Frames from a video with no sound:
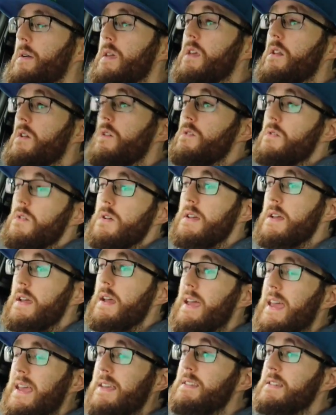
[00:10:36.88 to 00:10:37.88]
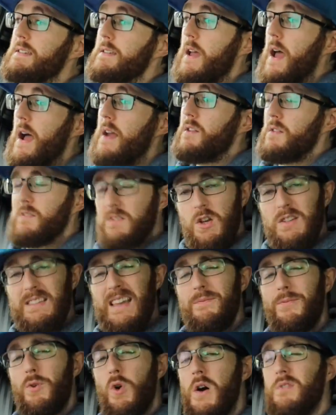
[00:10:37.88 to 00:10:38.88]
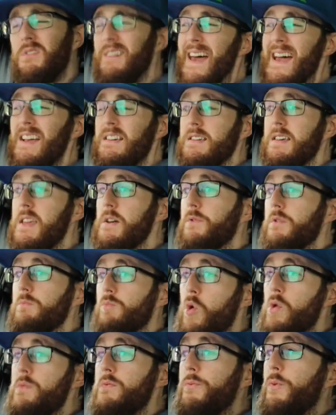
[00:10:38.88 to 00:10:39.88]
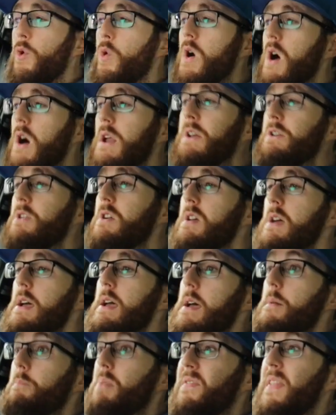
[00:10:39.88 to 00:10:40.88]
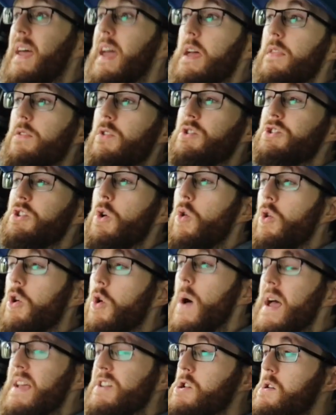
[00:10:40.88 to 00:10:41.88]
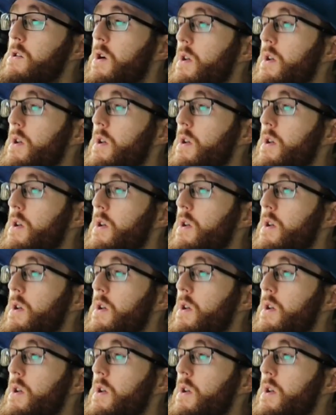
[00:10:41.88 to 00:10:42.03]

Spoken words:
You know, does M400X give you more than 400? But then there's a whole question